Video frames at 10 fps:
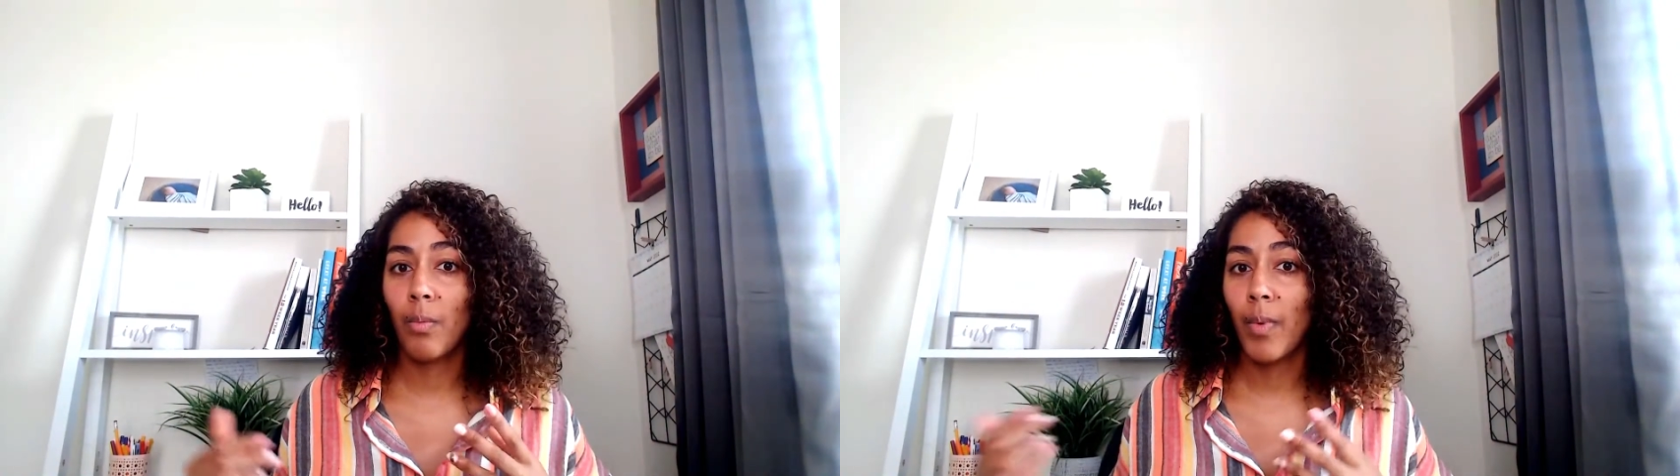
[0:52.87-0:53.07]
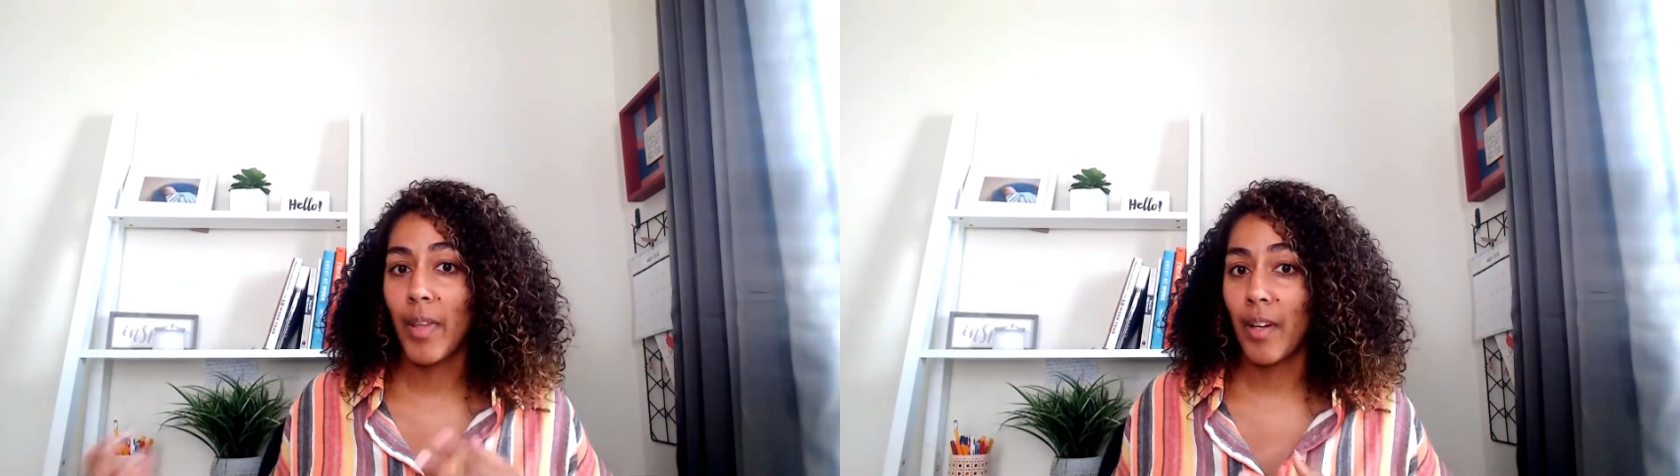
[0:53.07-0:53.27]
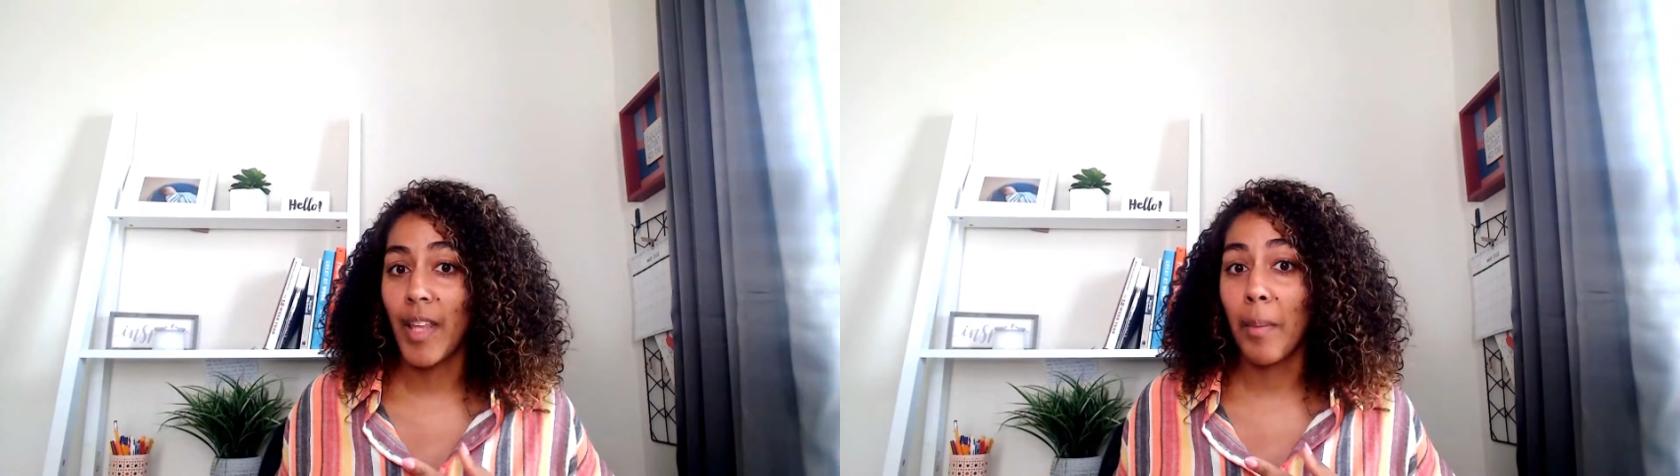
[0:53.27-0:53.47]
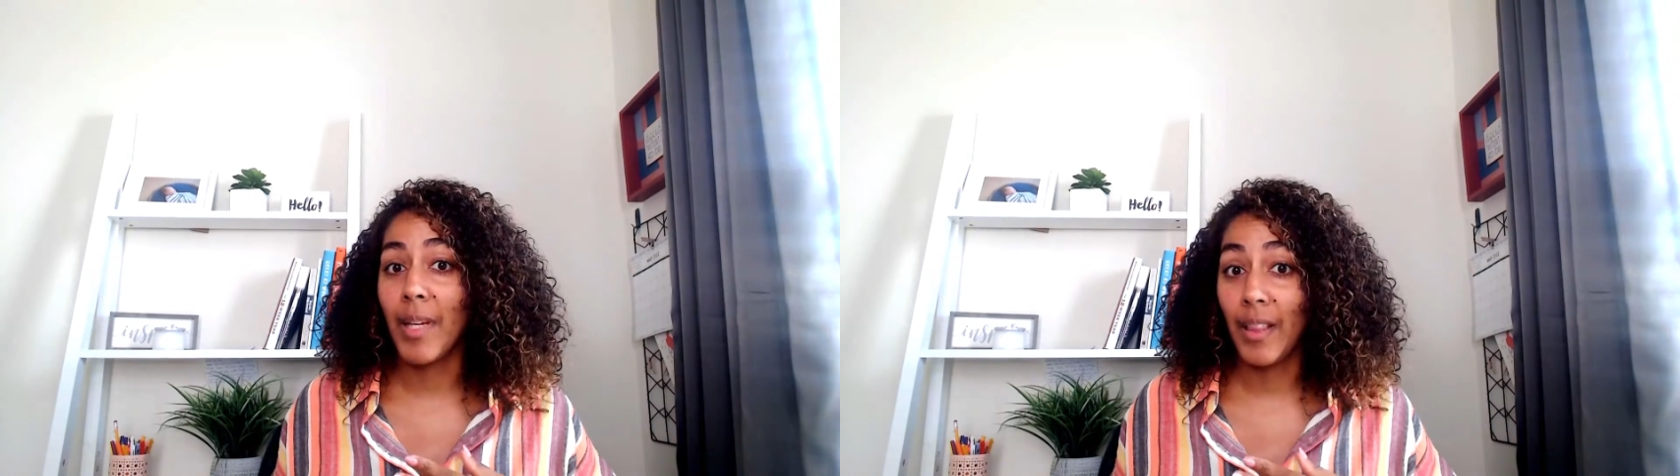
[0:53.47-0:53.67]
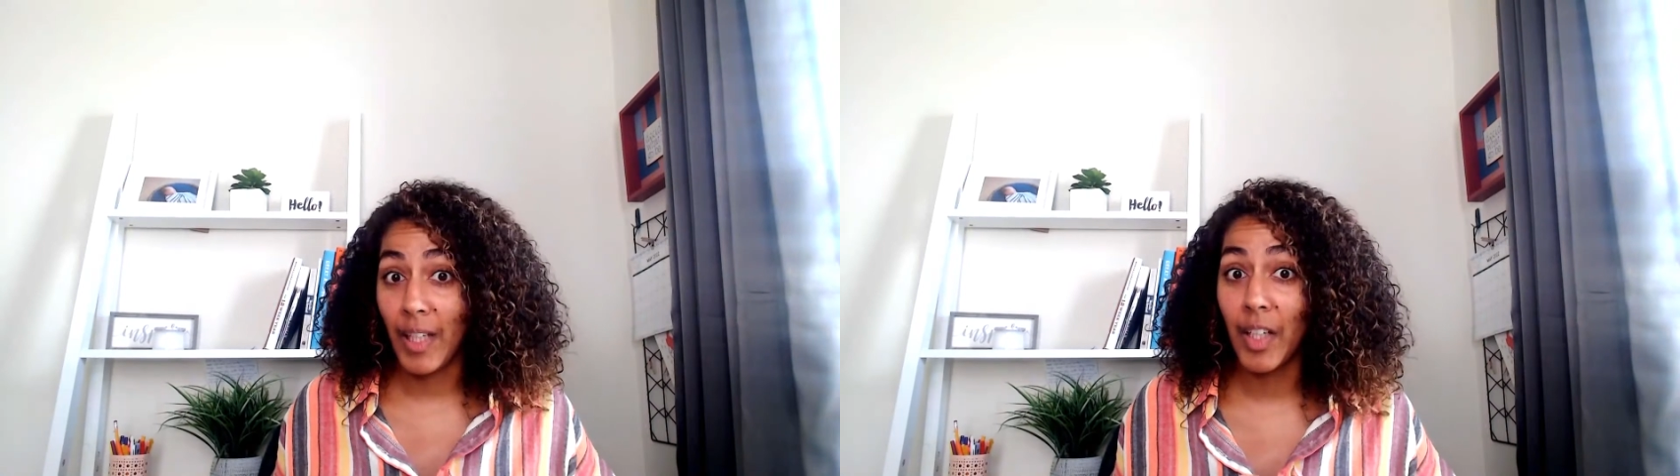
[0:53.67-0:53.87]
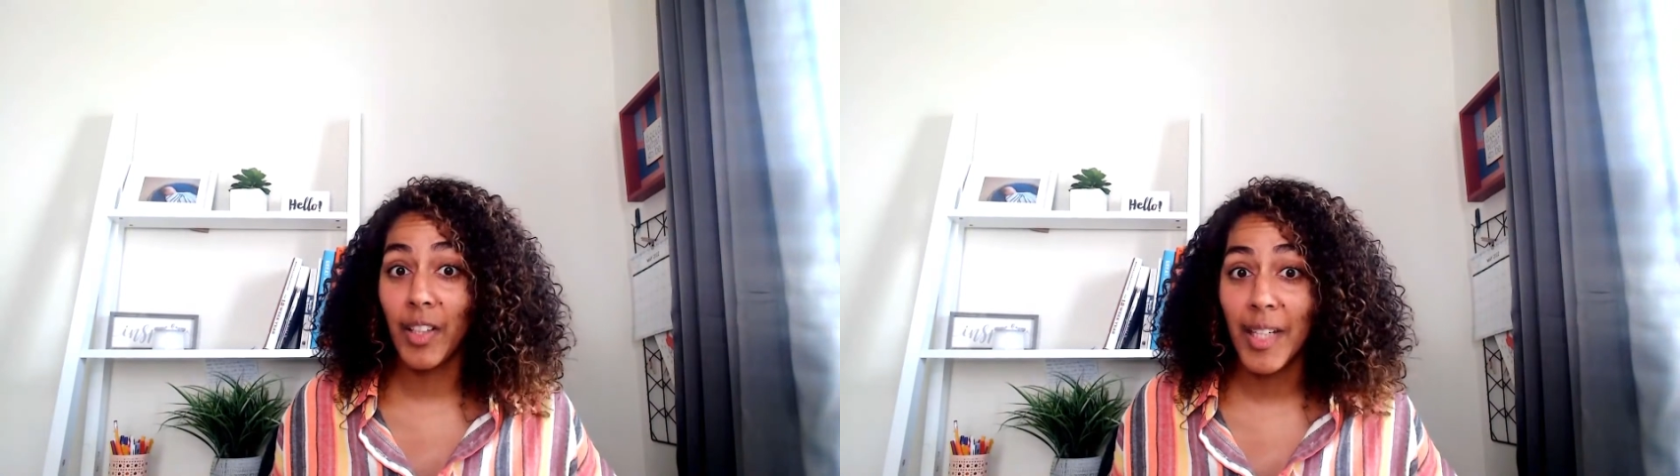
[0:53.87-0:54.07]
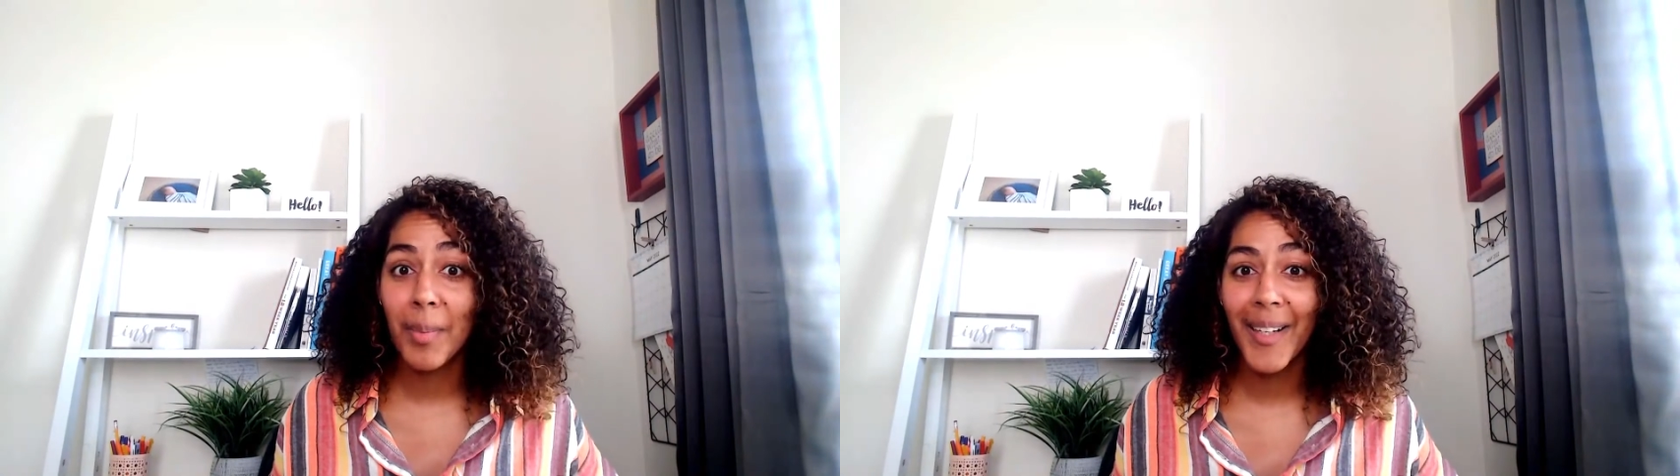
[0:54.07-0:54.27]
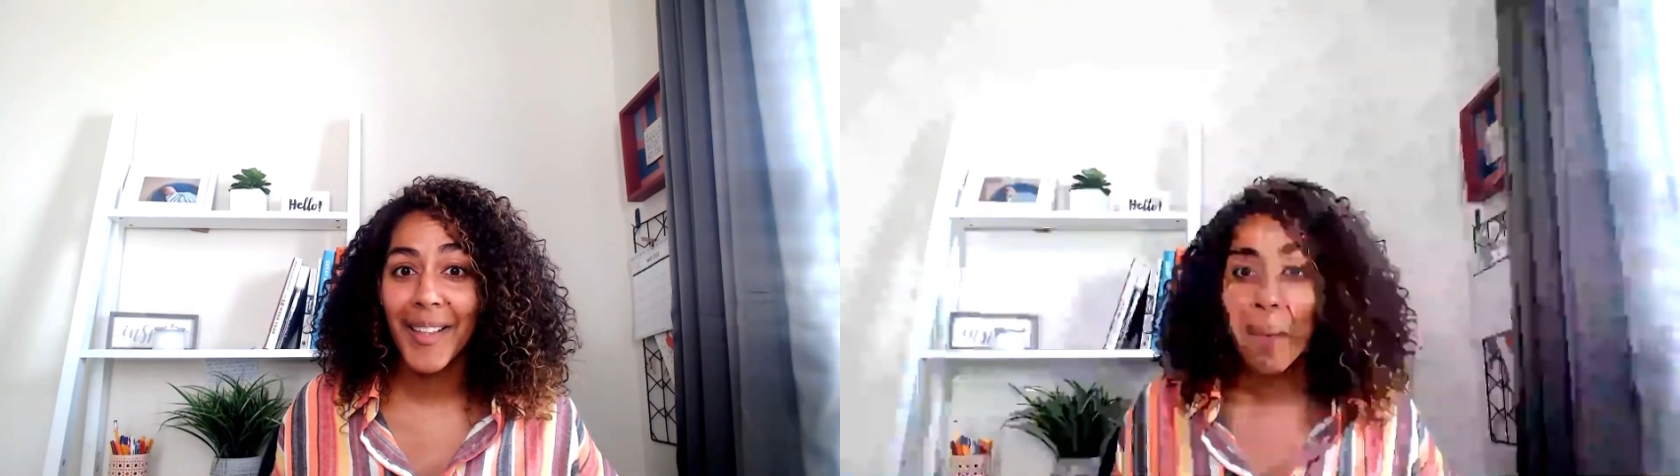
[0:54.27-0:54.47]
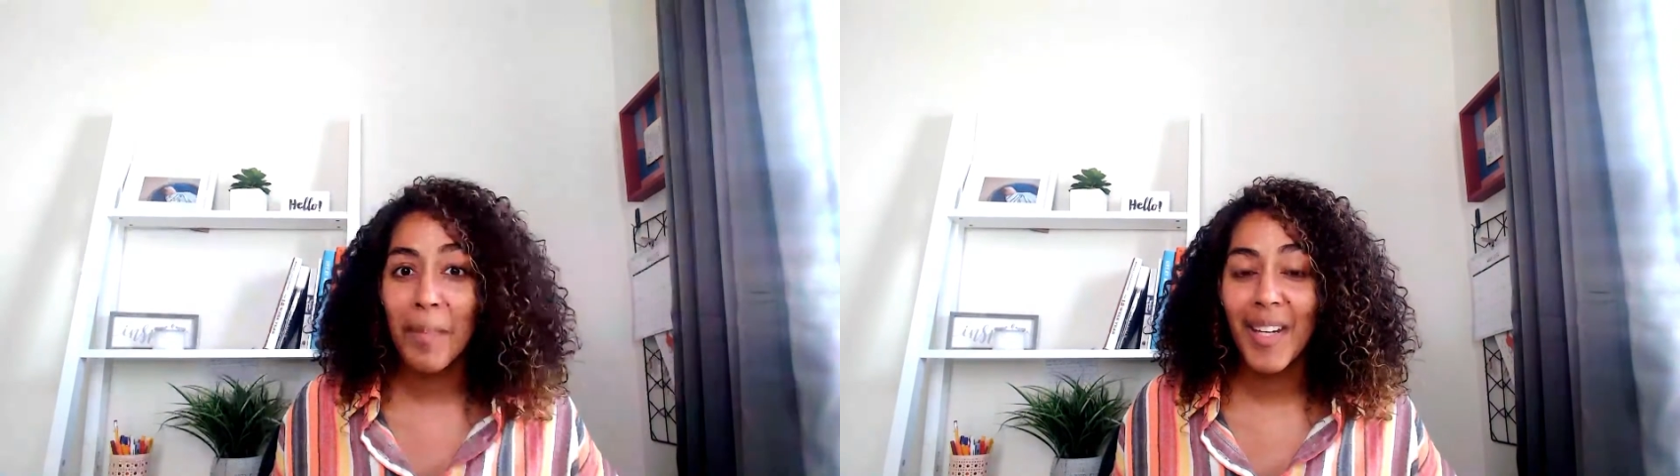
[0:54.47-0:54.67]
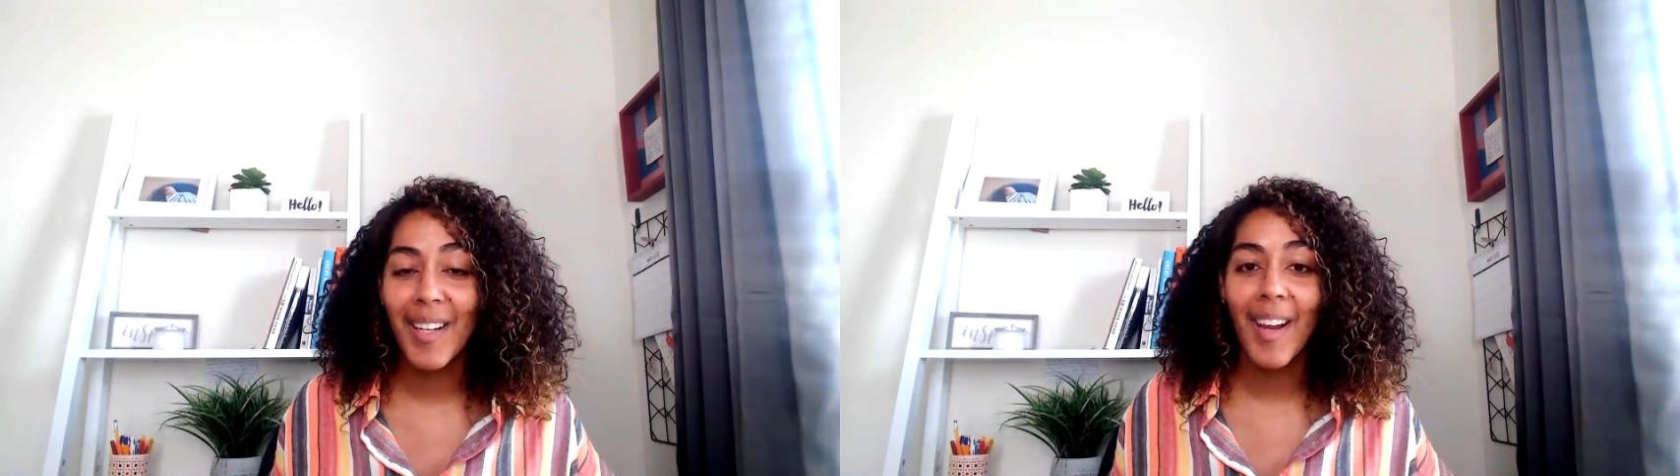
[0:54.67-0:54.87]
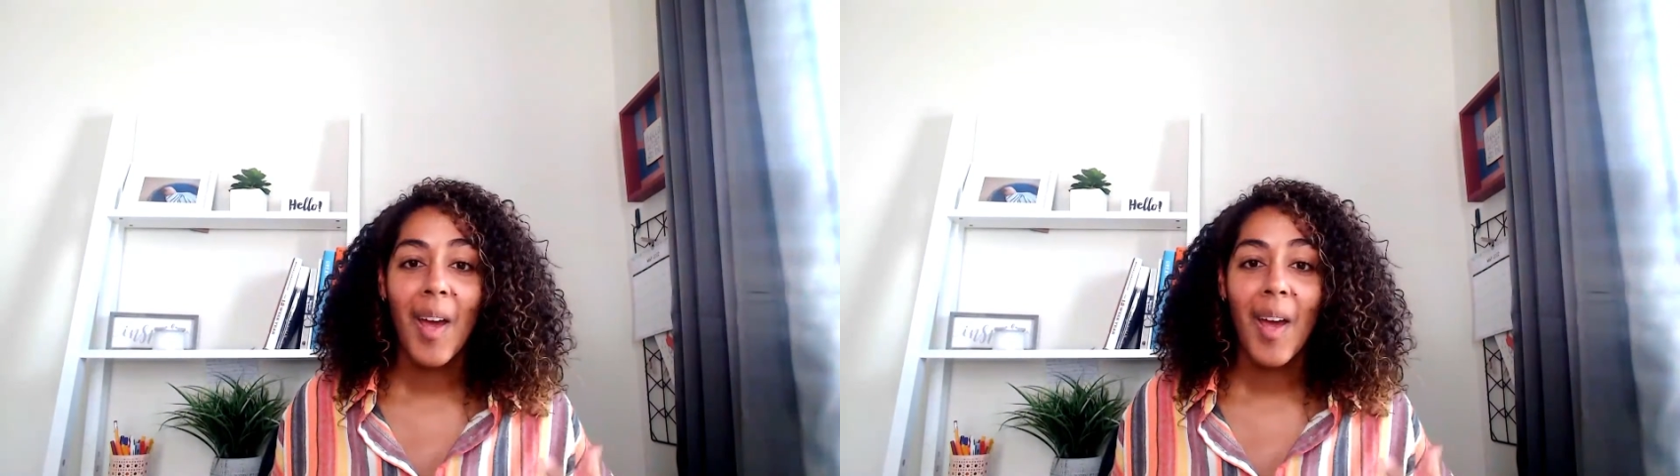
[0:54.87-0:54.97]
whether that be literally bring them in